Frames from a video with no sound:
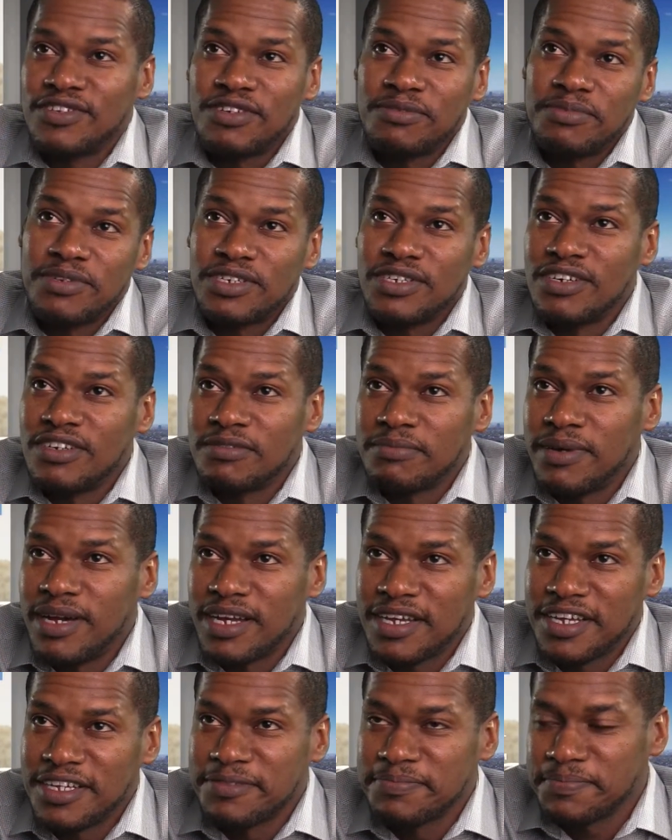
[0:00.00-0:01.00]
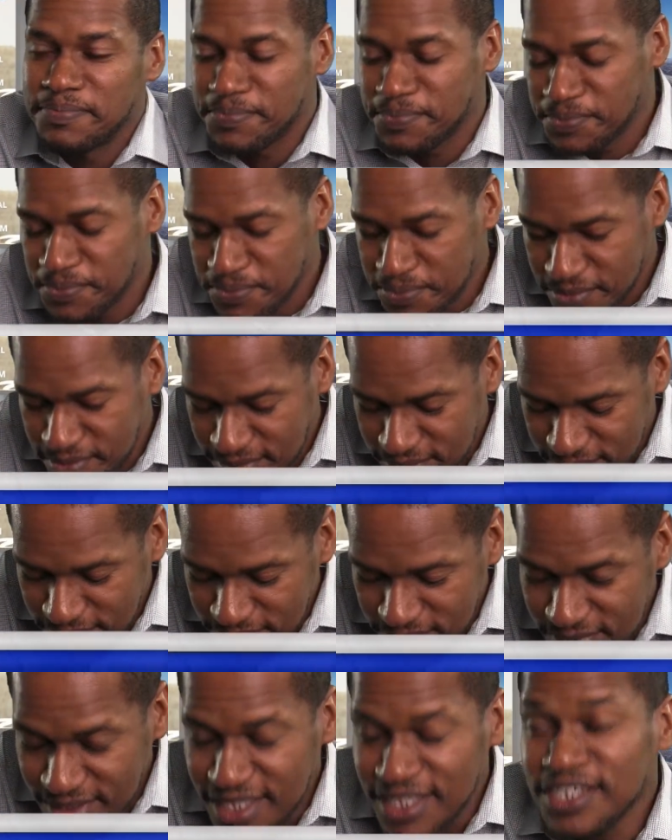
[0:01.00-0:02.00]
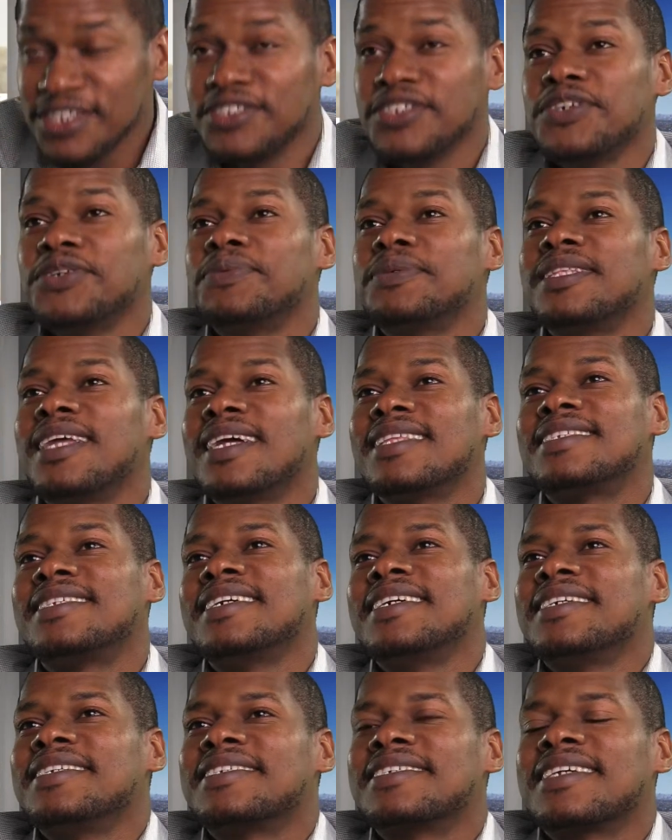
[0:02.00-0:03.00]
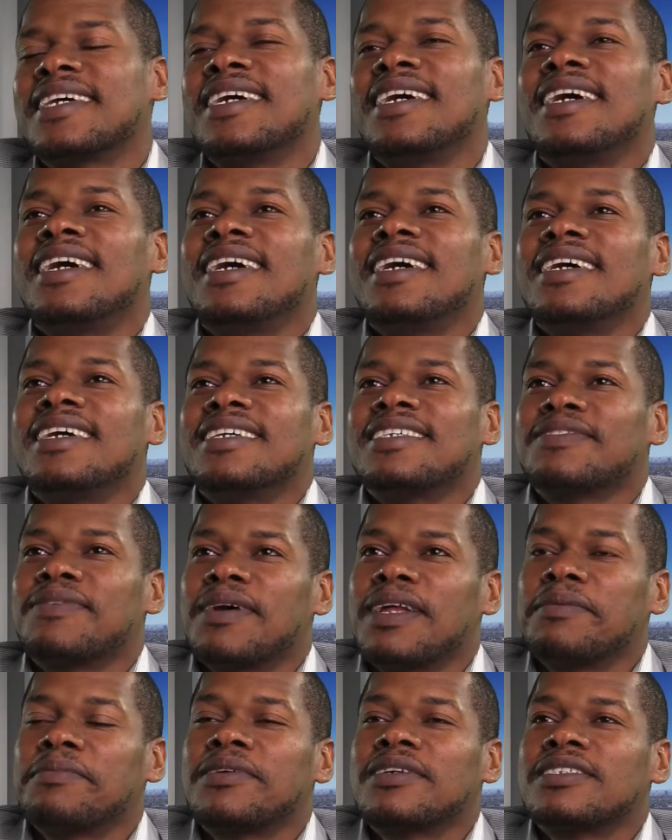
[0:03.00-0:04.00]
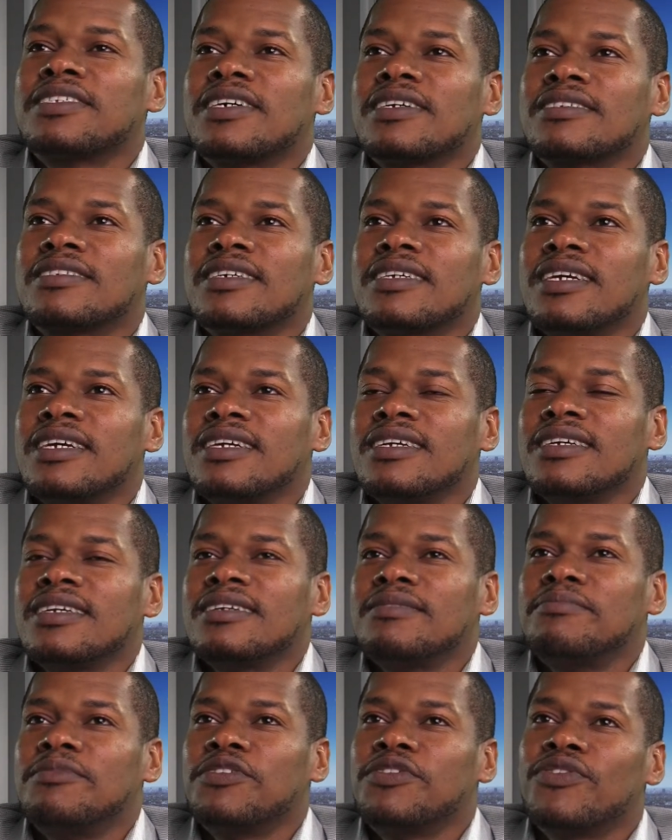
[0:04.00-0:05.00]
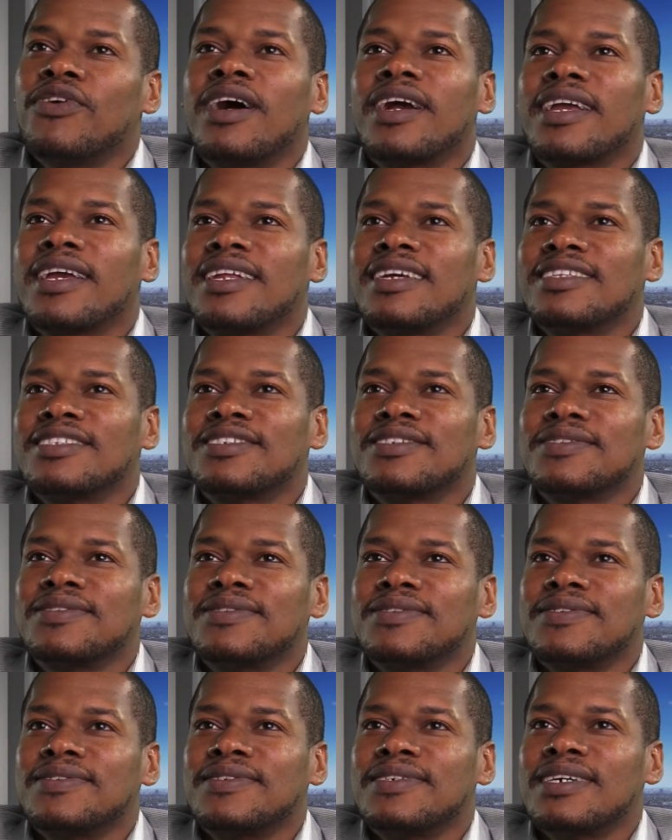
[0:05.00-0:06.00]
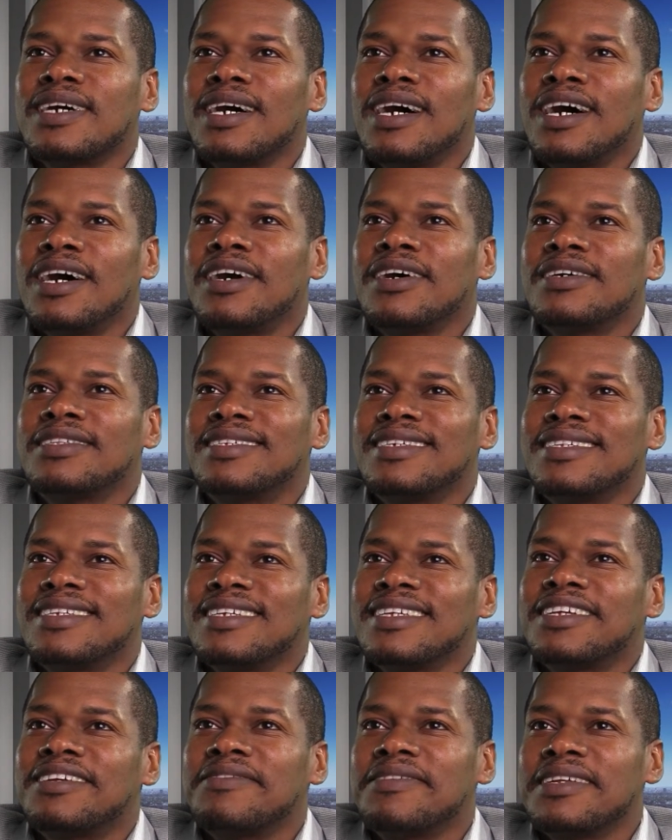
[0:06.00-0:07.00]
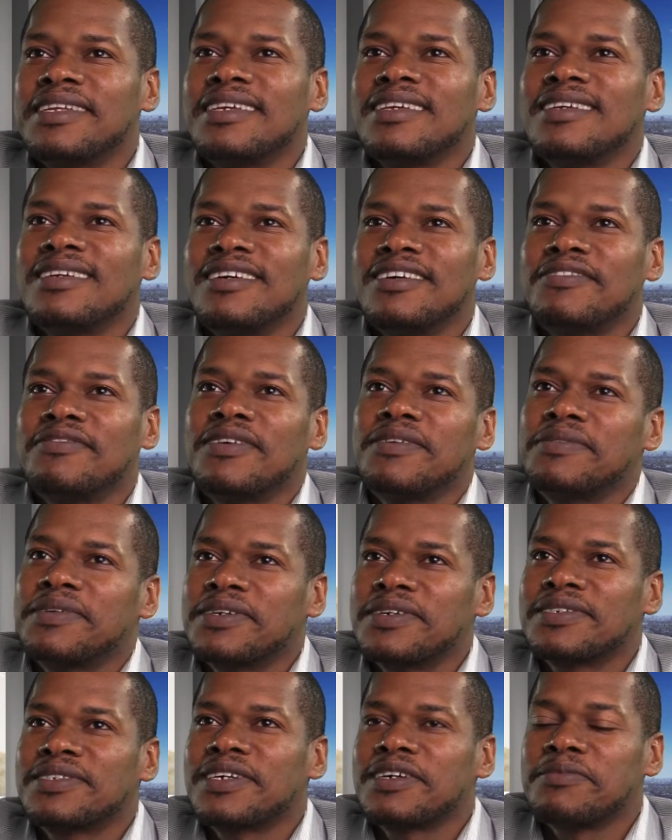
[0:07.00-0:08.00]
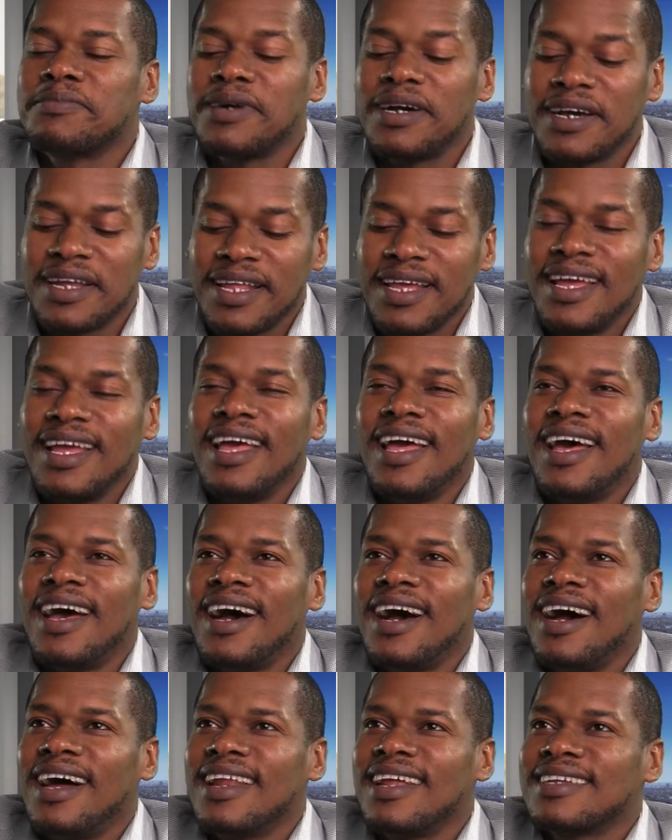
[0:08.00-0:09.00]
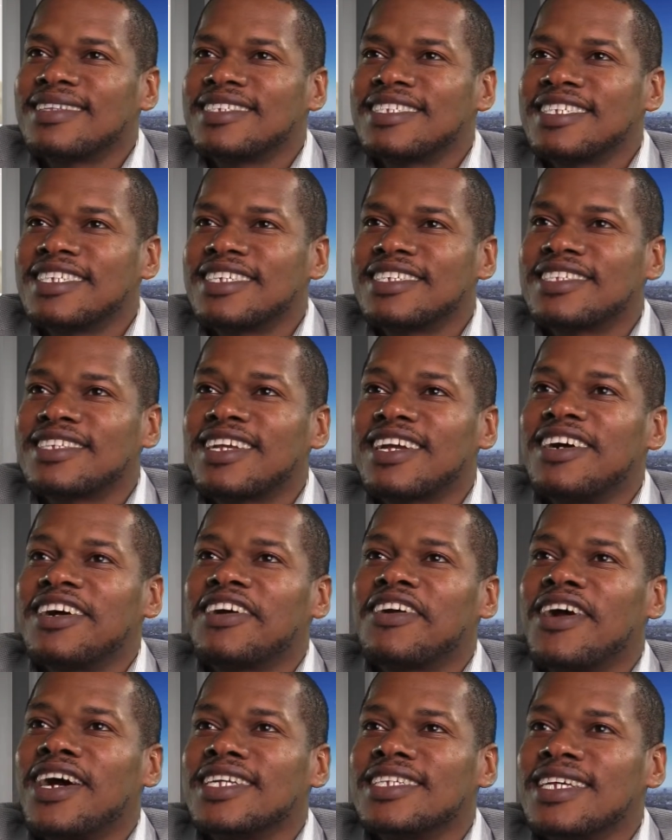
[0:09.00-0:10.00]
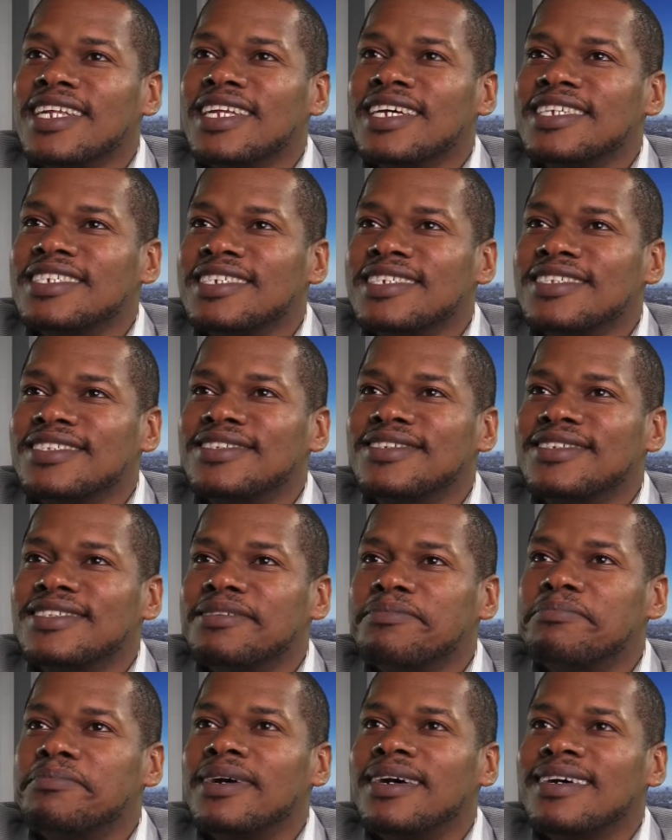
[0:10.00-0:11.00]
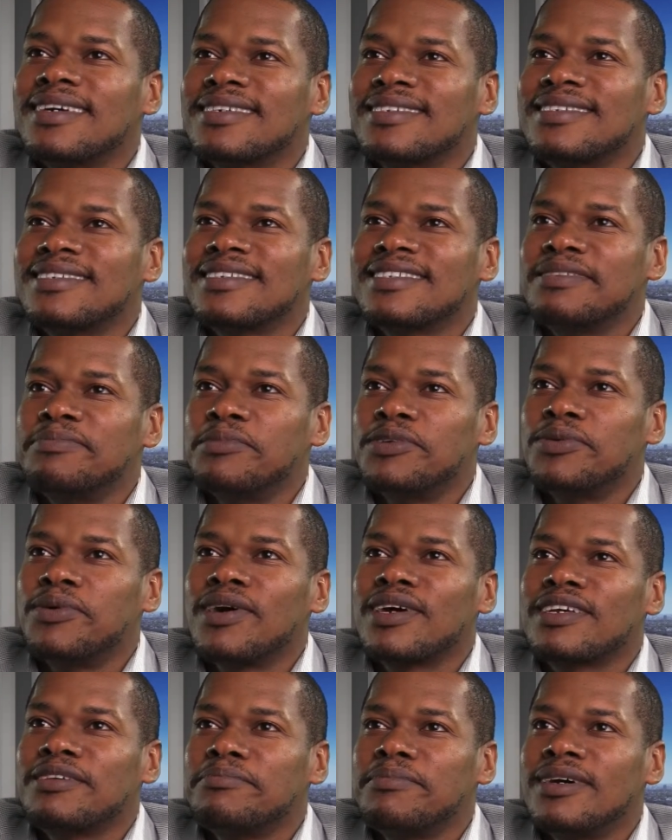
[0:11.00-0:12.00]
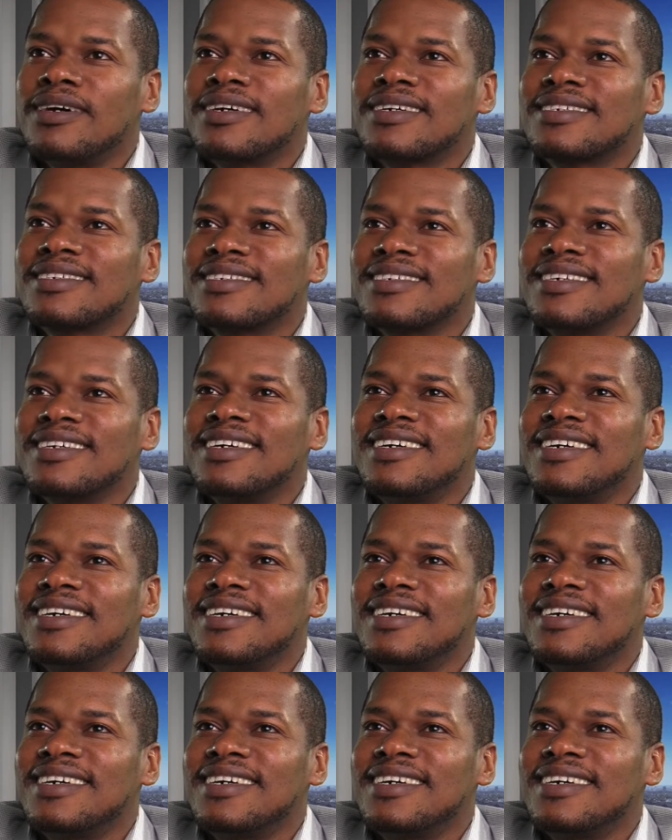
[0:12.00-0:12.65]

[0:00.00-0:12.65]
you don't pick your own pocket. So with that said, so what I'm going to talk today, before I get into the nitty-gritty of what we're going to talk about, I'd like to say congratulations to the Bucks, the Milwaukee Bucks,